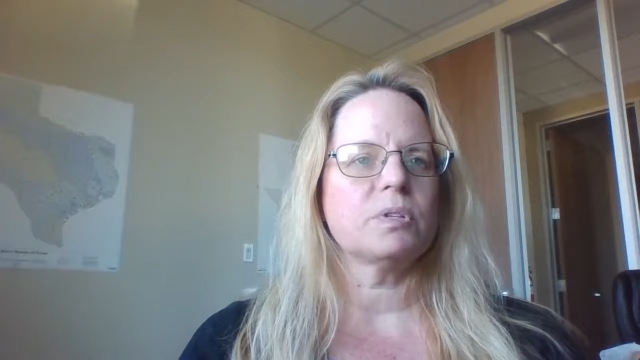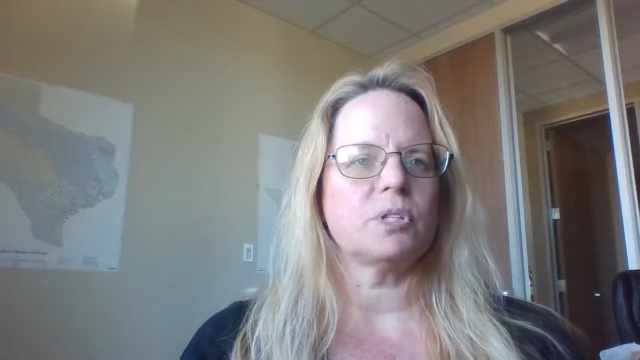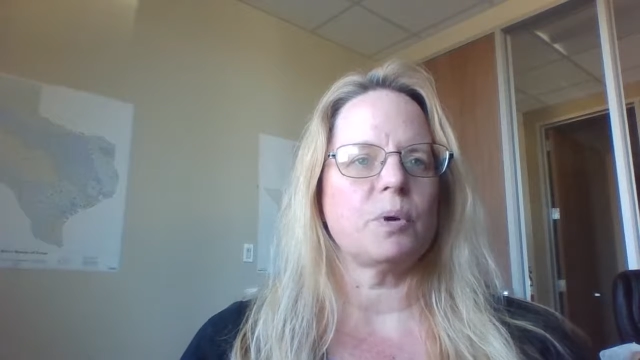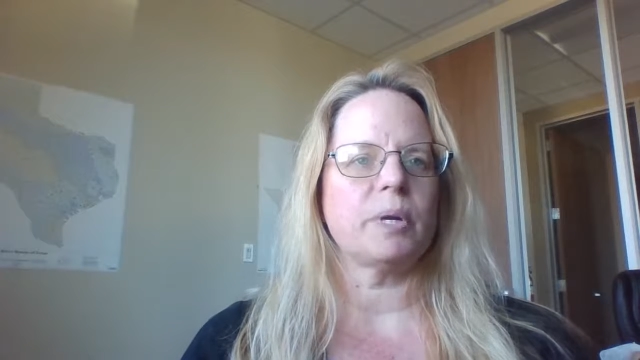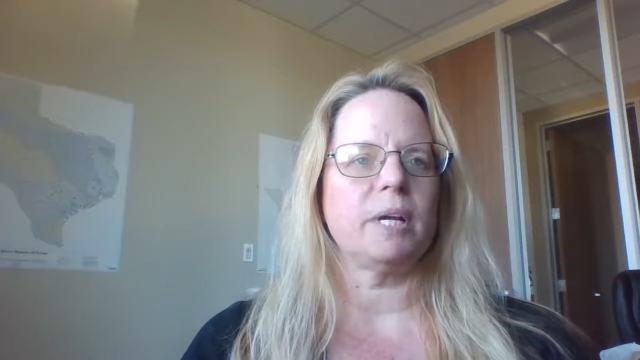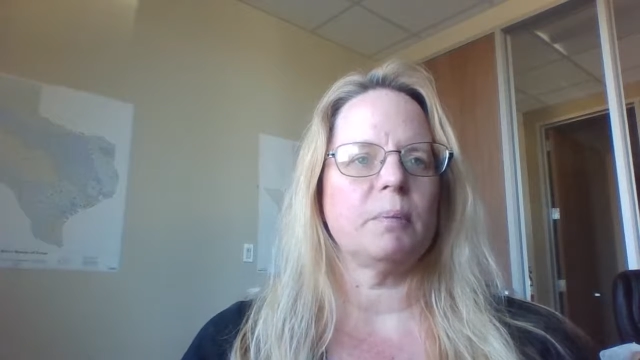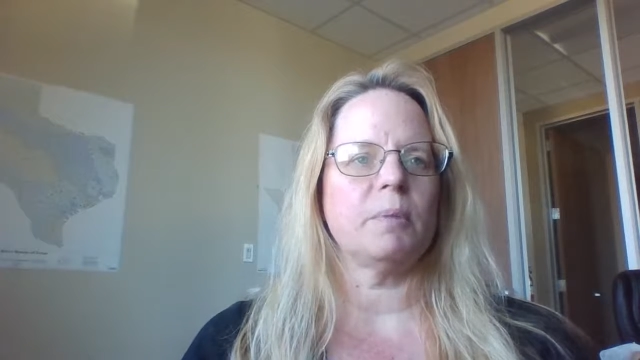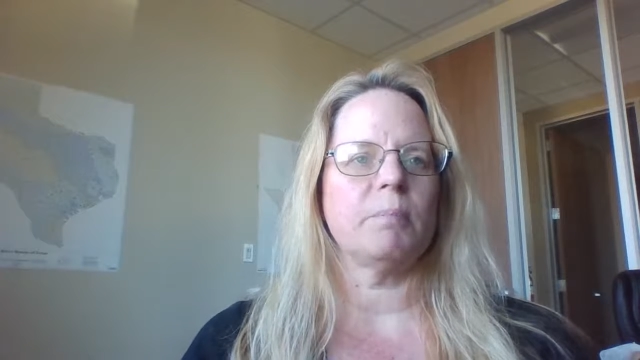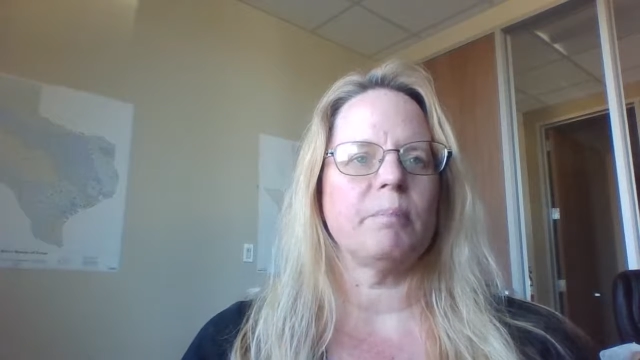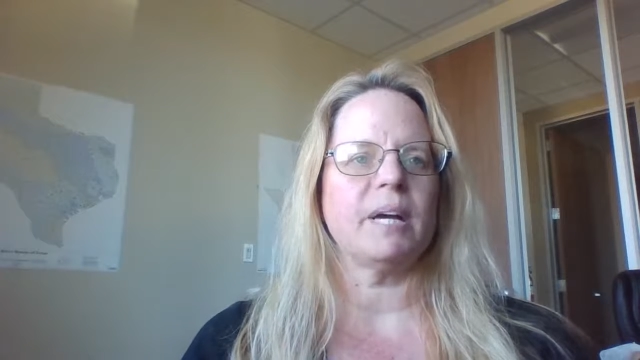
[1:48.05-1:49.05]
sodium
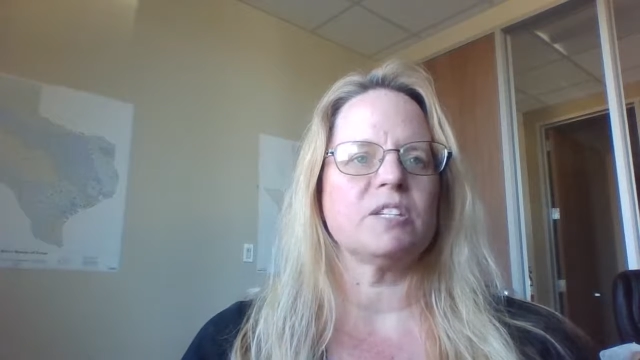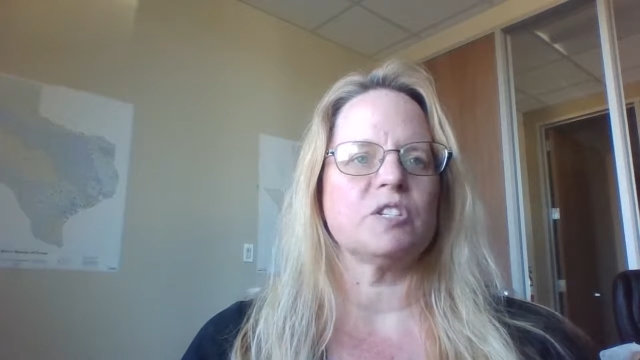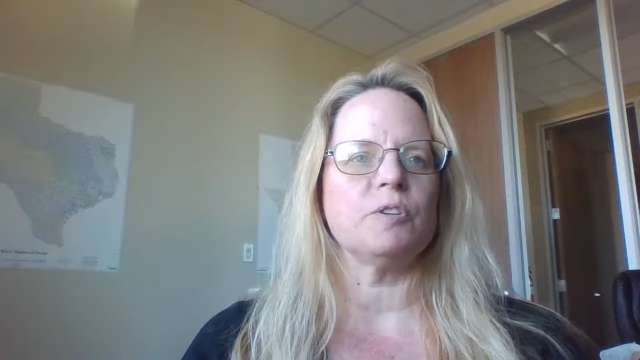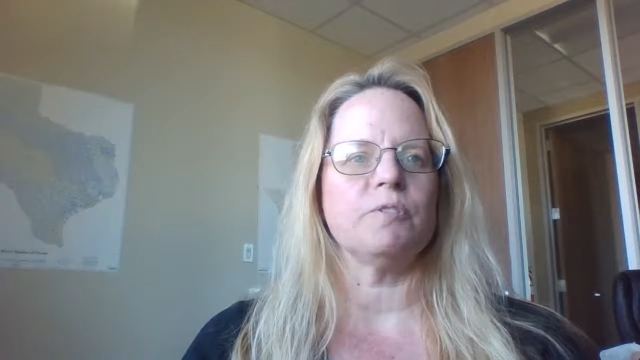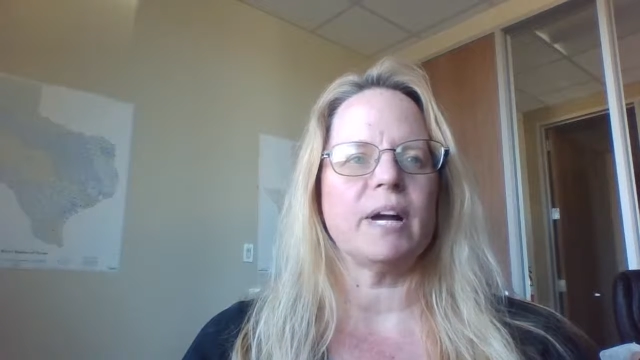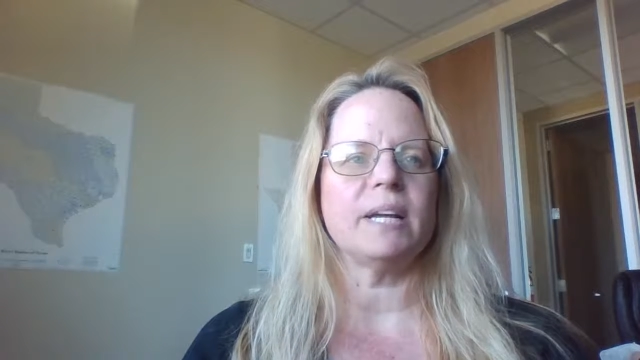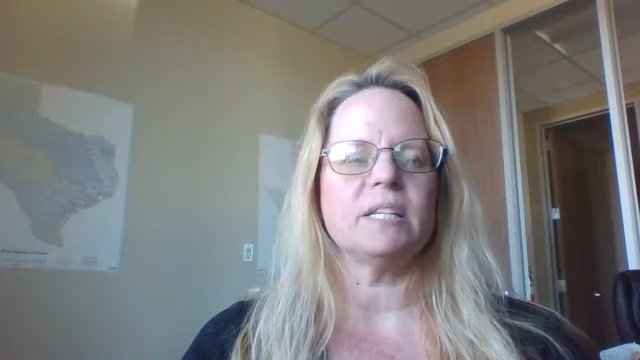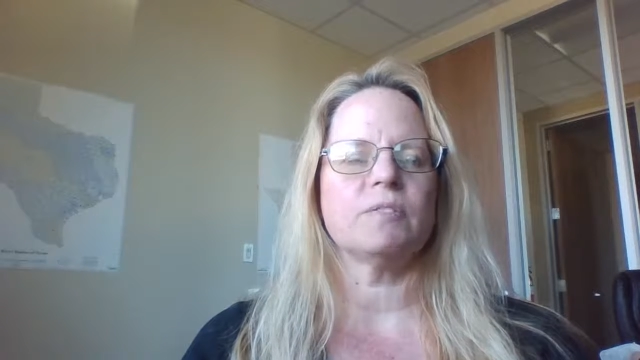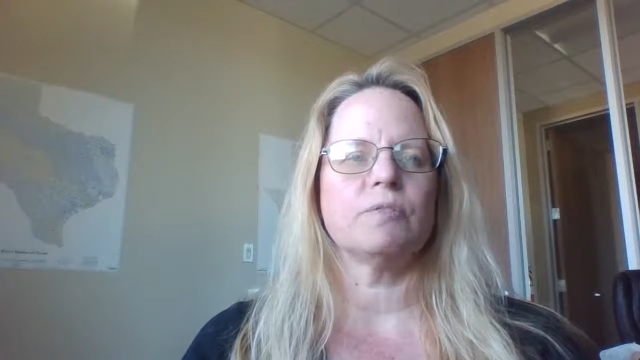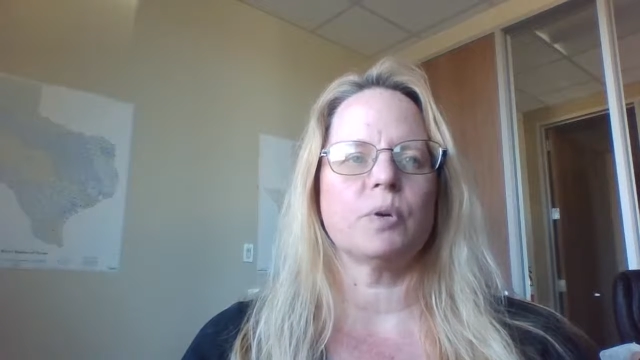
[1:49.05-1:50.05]

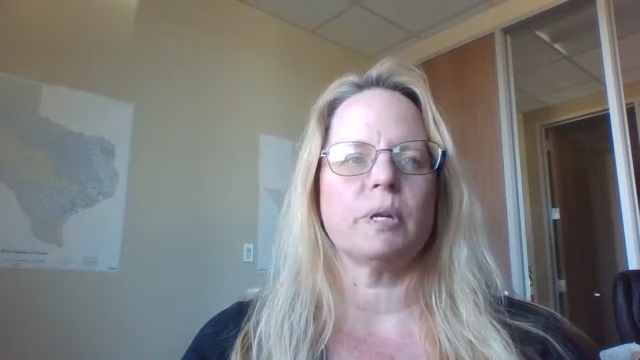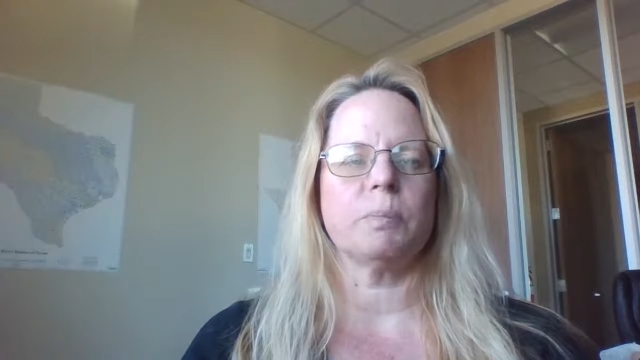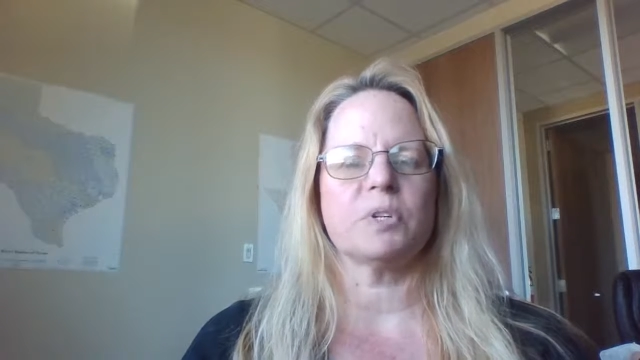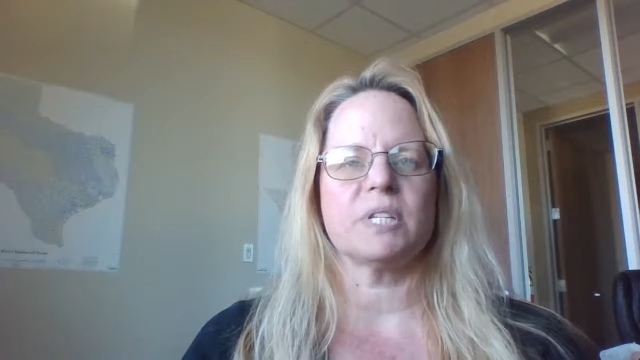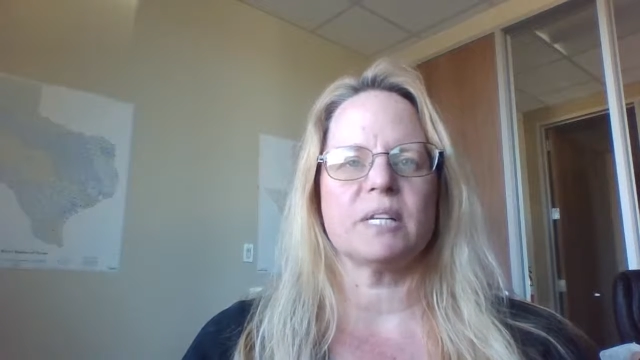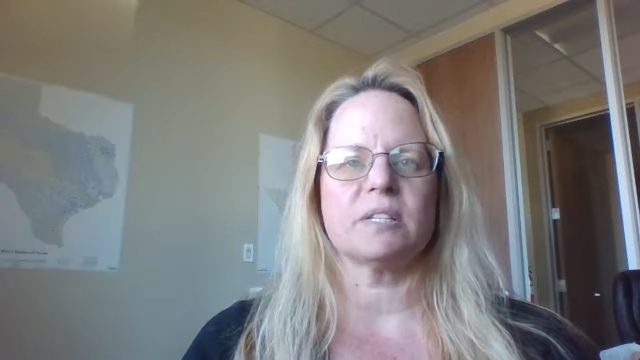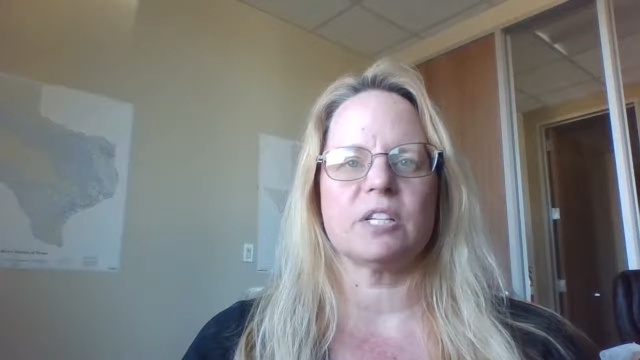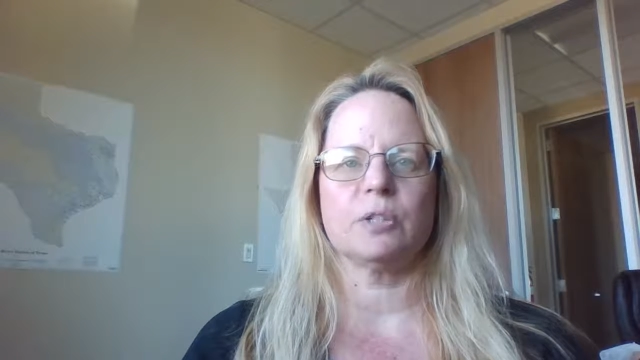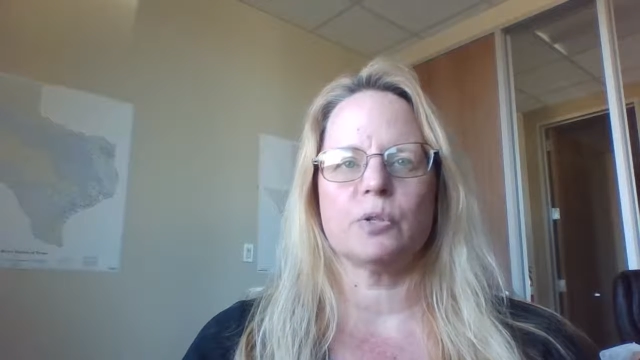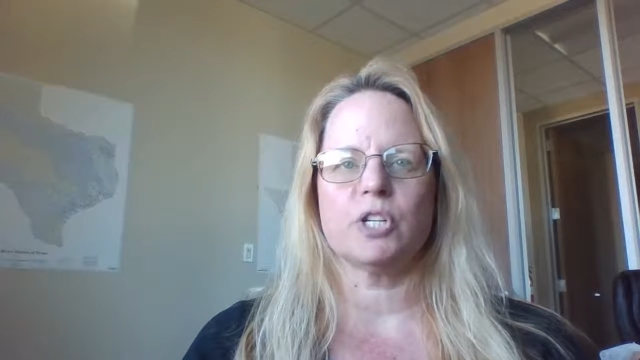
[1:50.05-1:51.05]
bisulfite, 40%
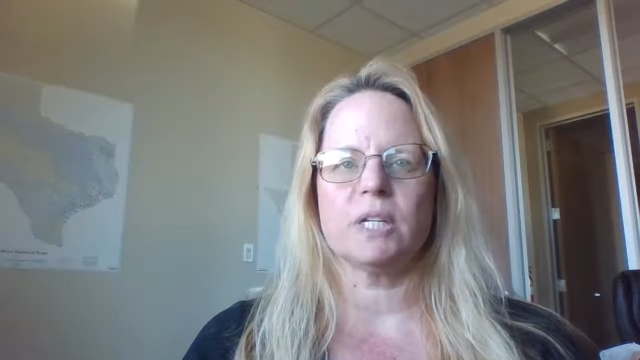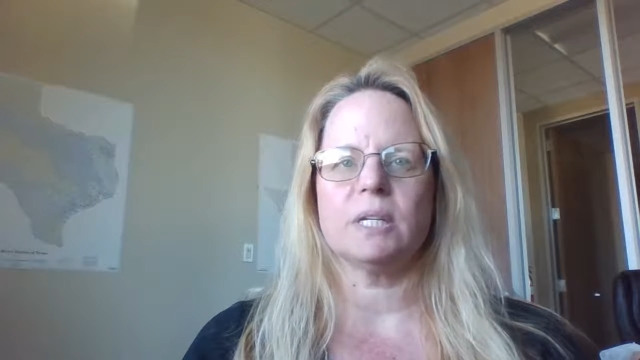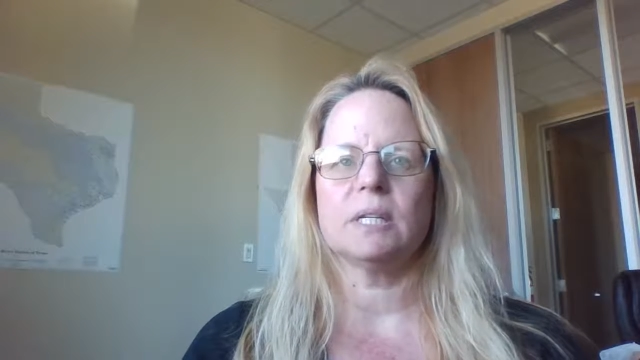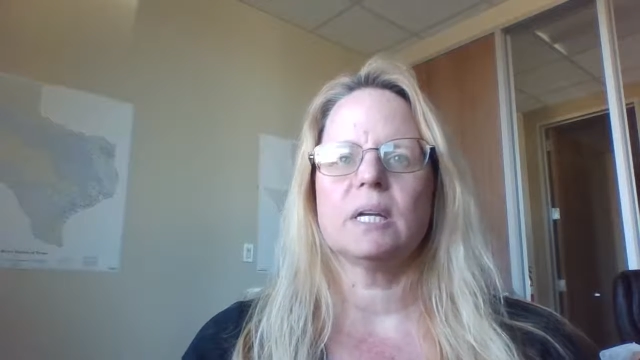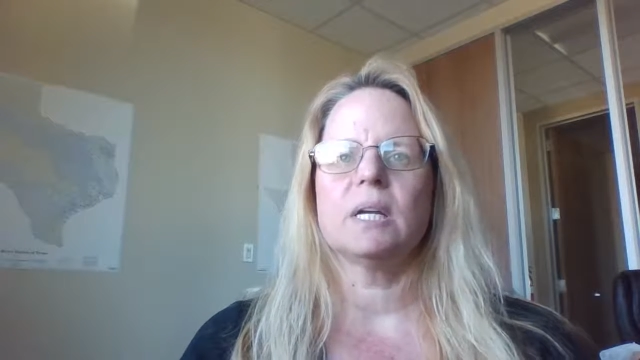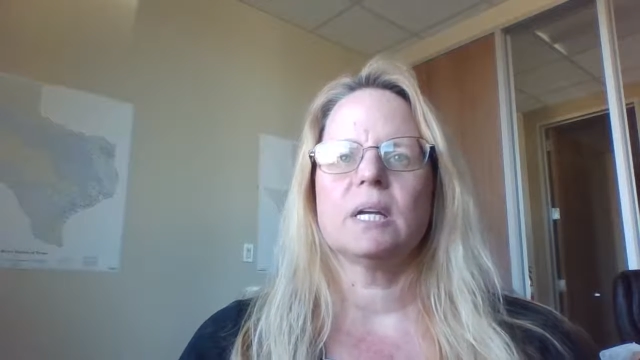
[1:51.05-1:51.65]
solution,